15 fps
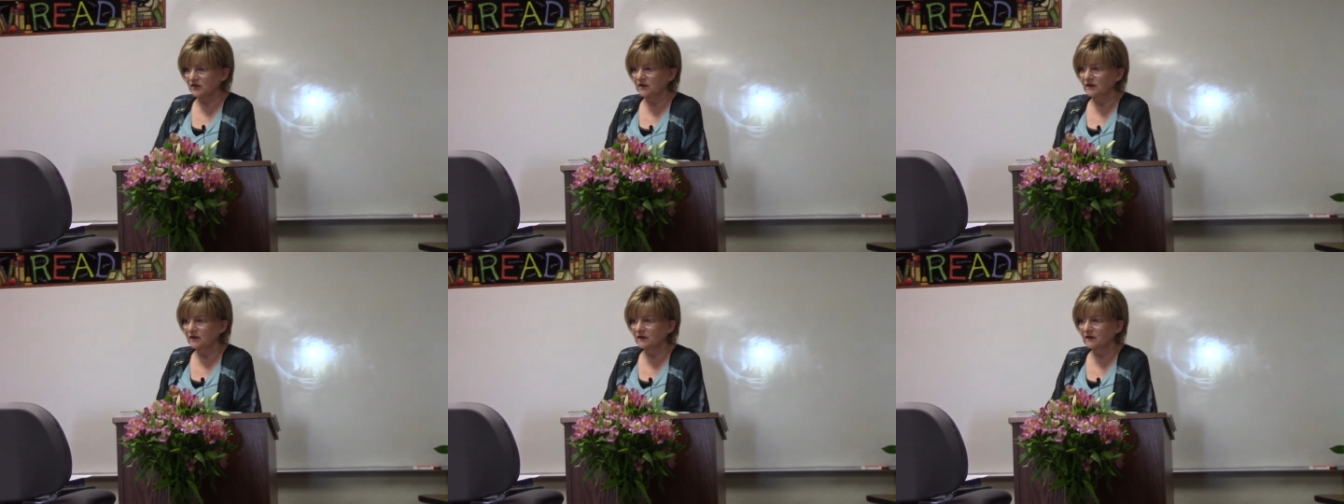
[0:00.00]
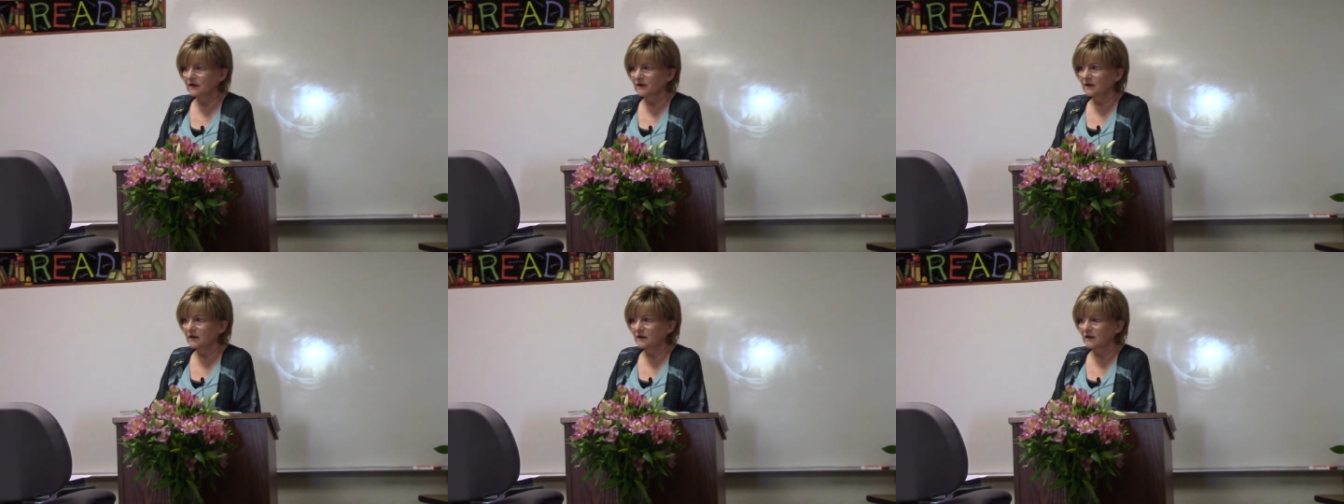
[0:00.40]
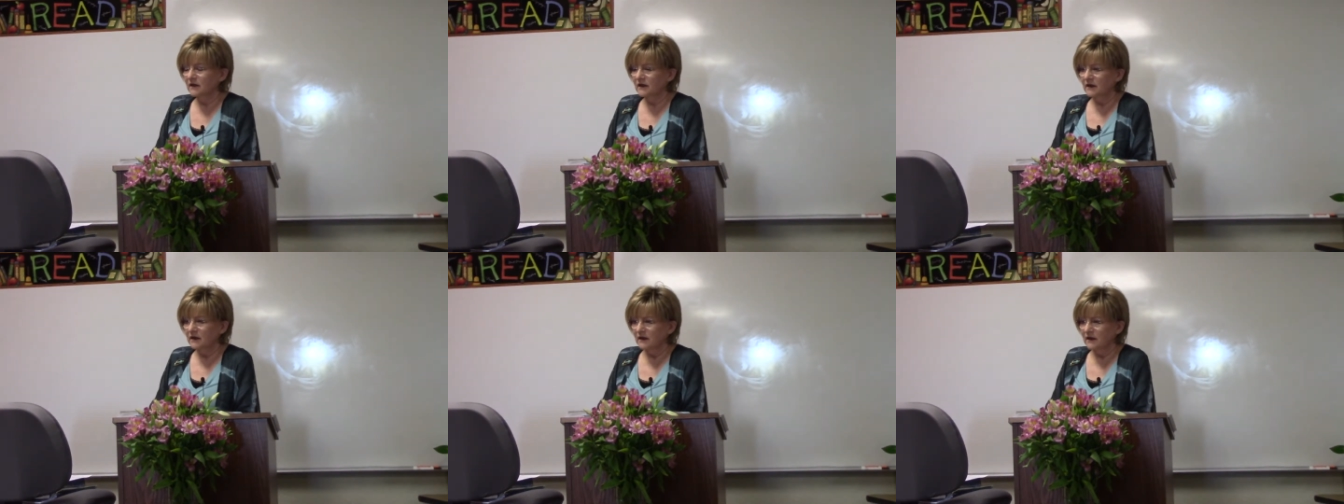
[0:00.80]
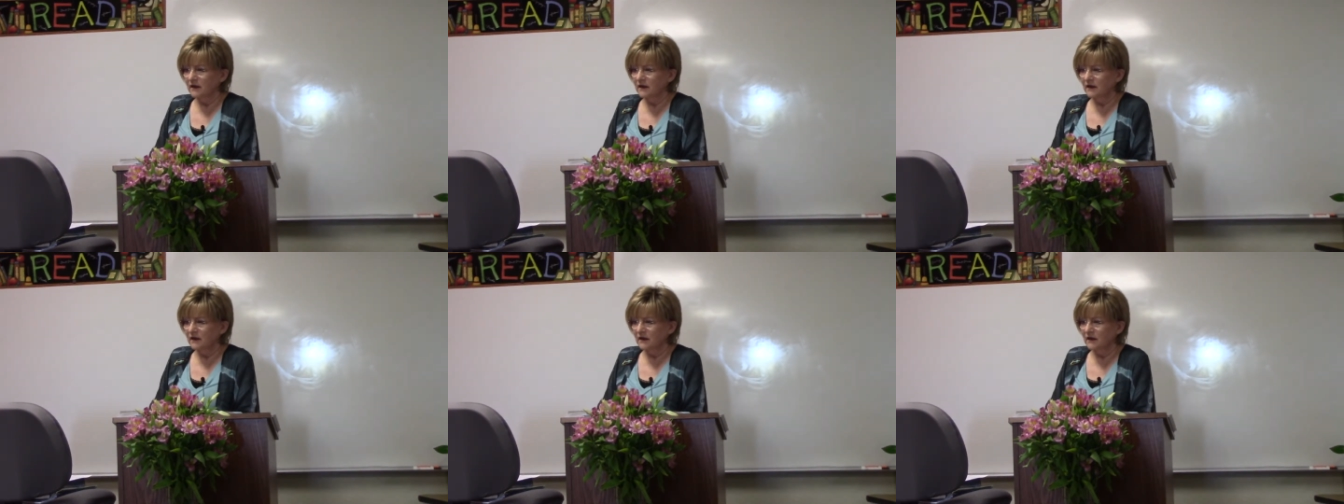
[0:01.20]
Um,
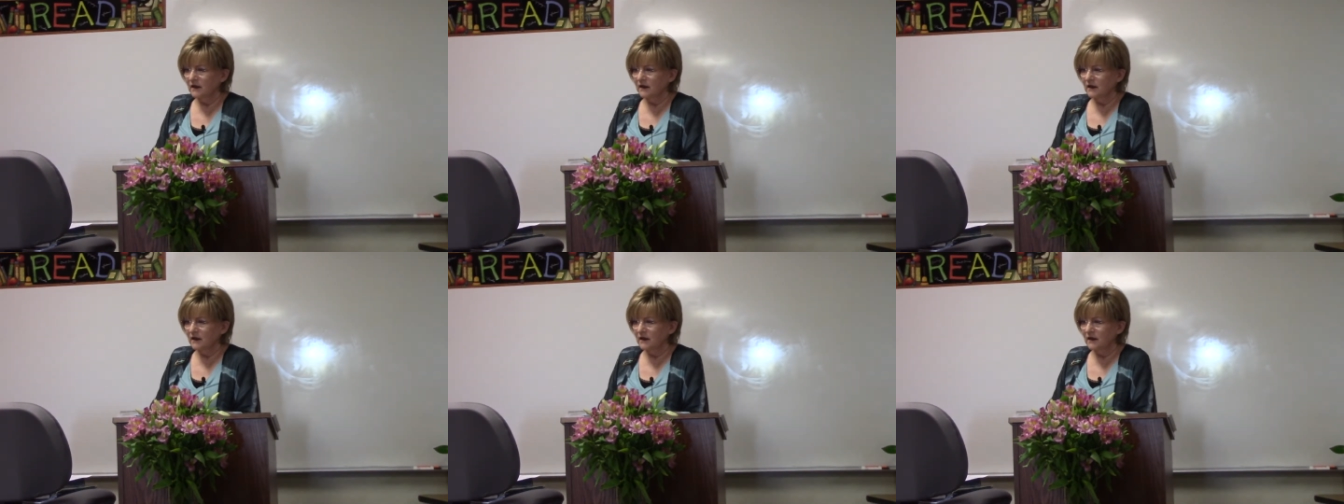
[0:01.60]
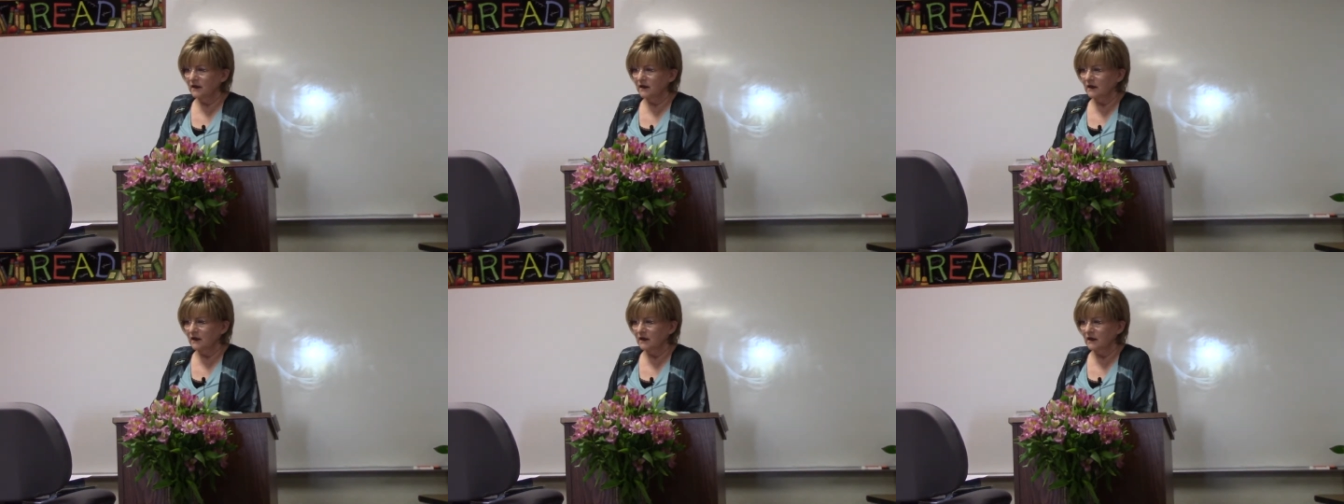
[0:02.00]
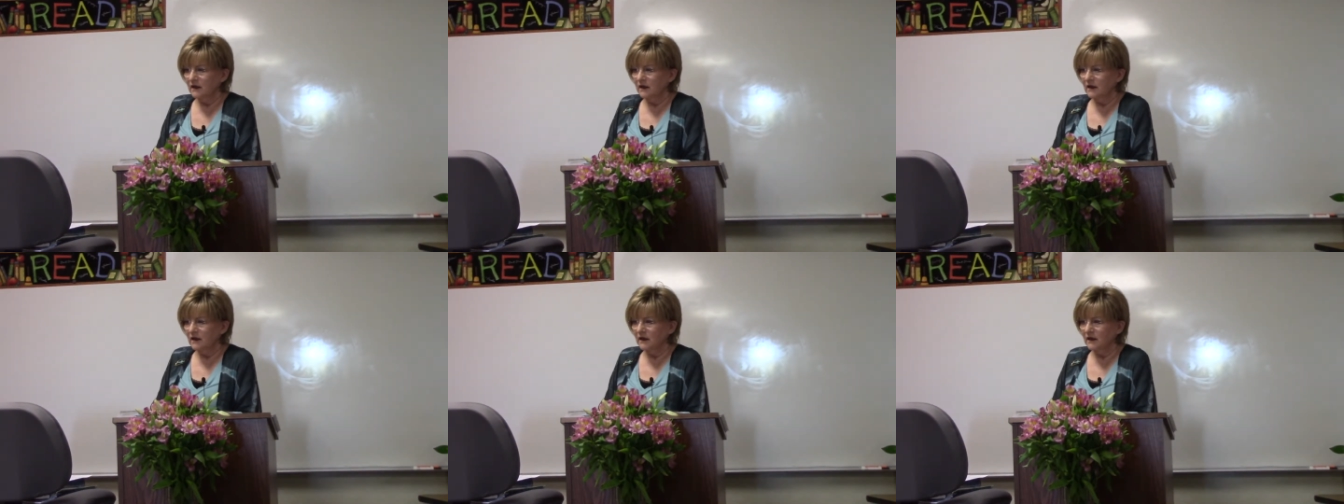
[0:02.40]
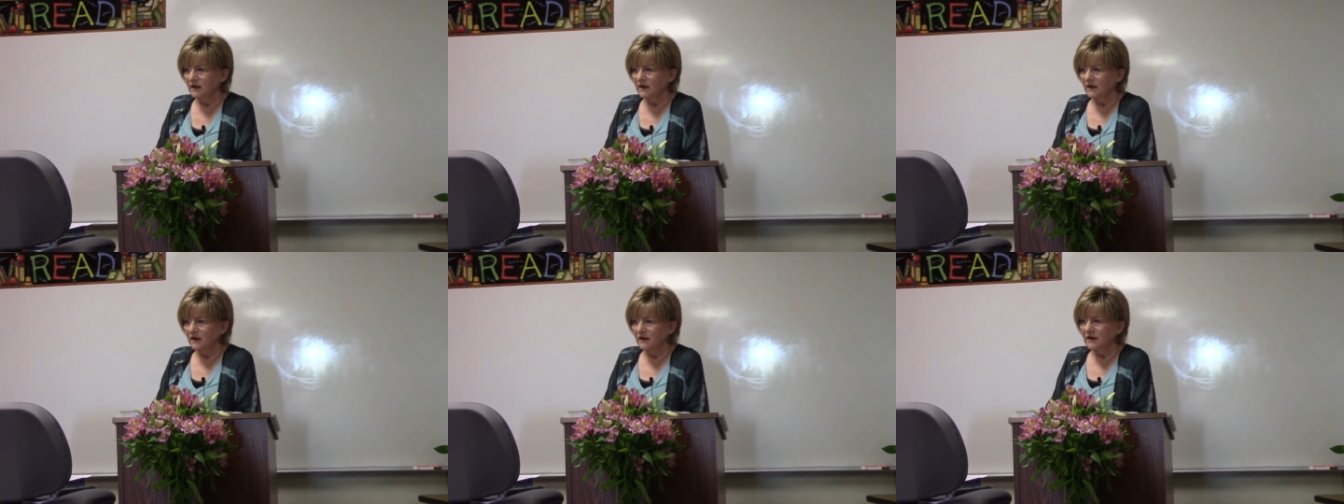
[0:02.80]
sense of like independence?